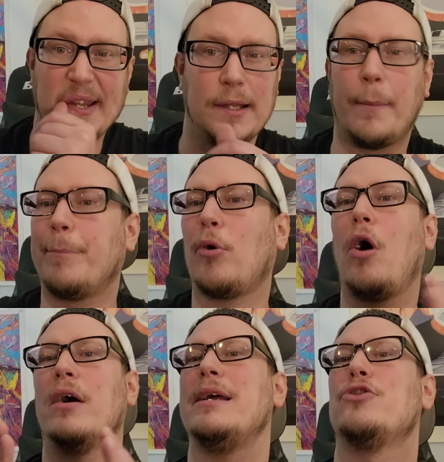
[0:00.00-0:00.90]
can
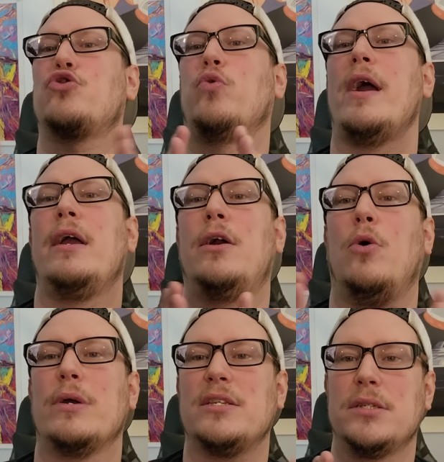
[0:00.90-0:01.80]
LeBron and Trae
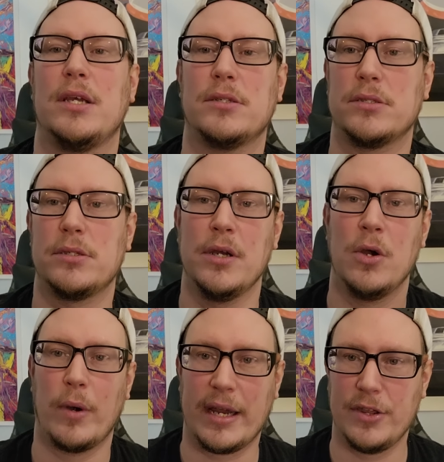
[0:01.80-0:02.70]
coexist, right?